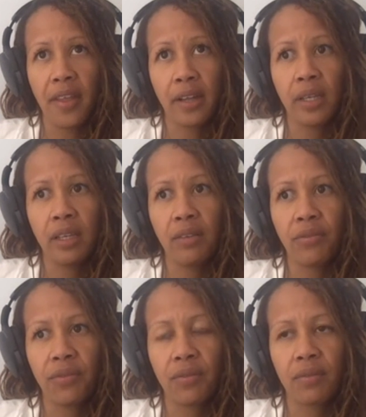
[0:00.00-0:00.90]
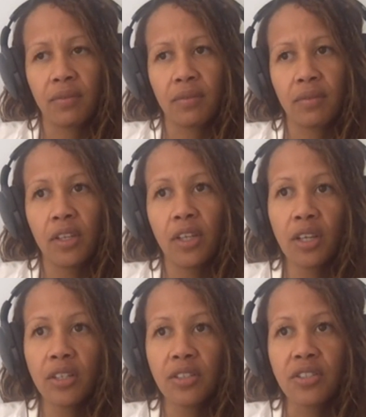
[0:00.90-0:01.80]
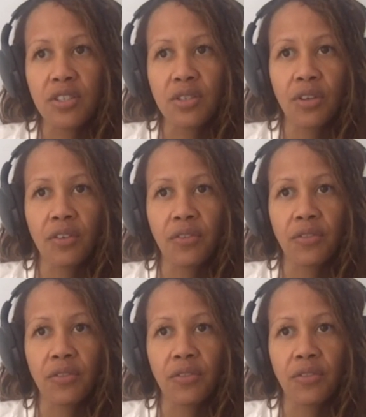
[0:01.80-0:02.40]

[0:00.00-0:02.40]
that we've learn to sort of,